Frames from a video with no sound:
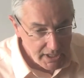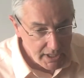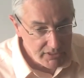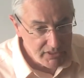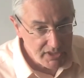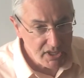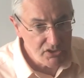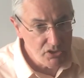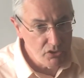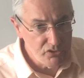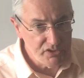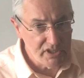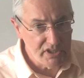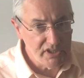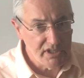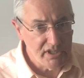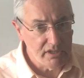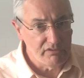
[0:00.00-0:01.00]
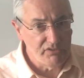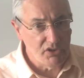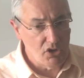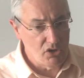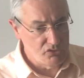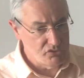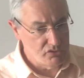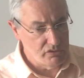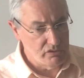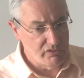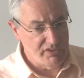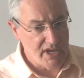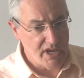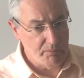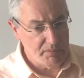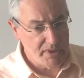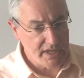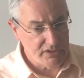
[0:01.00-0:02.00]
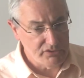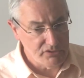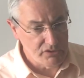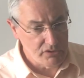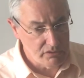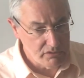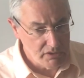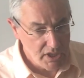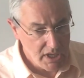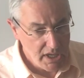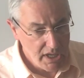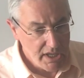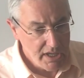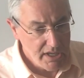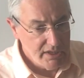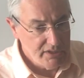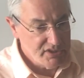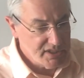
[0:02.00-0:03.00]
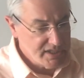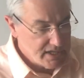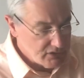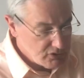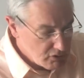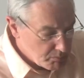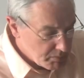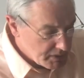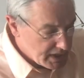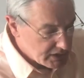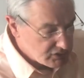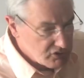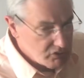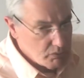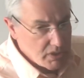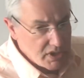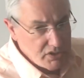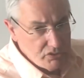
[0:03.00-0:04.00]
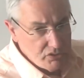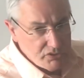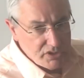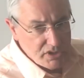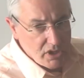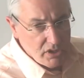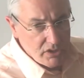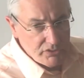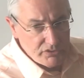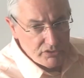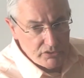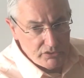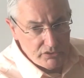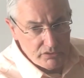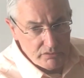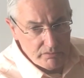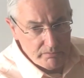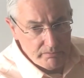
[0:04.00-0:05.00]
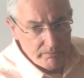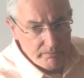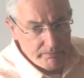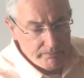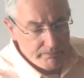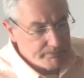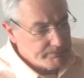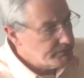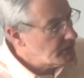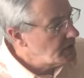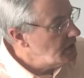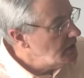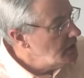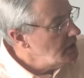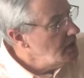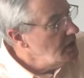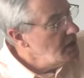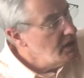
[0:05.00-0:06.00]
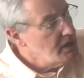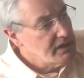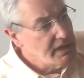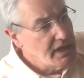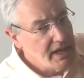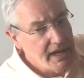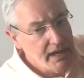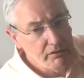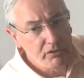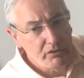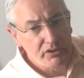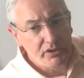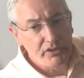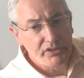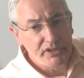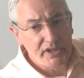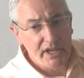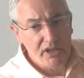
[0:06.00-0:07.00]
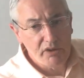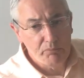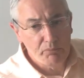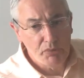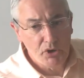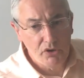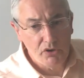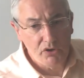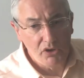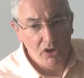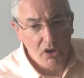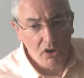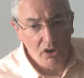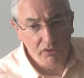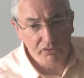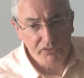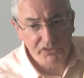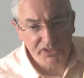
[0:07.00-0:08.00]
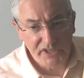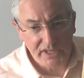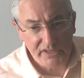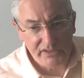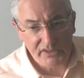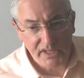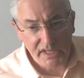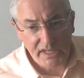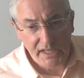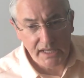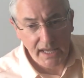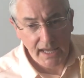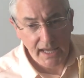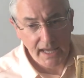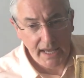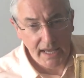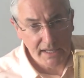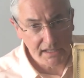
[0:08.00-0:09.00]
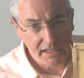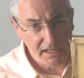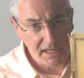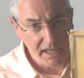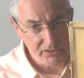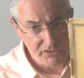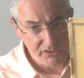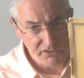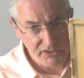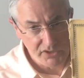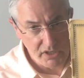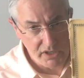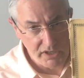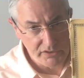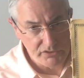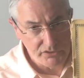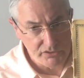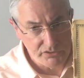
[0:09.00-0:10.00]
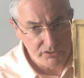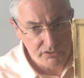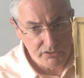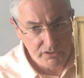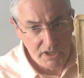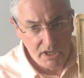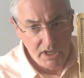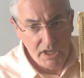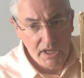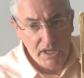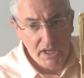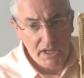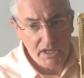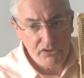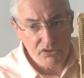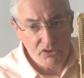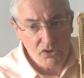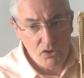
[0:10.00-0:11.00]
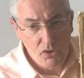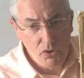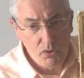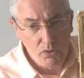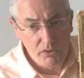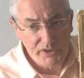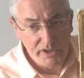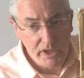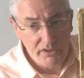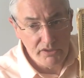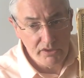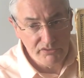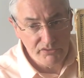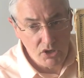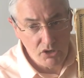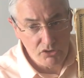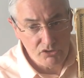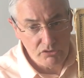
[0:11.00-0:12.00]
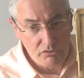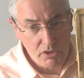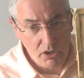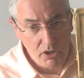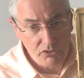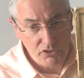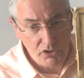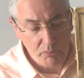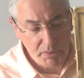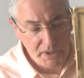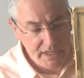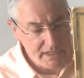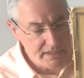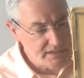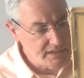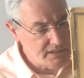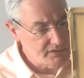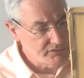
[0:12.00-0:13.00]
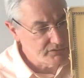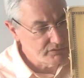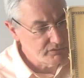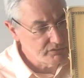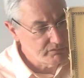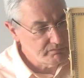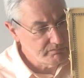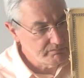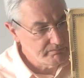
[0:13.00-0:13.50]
and then using the inversion of that pattern to get you back to where you started. Now here is a thick book of 60 hand exercises. It's called the Virtuoso Pianist.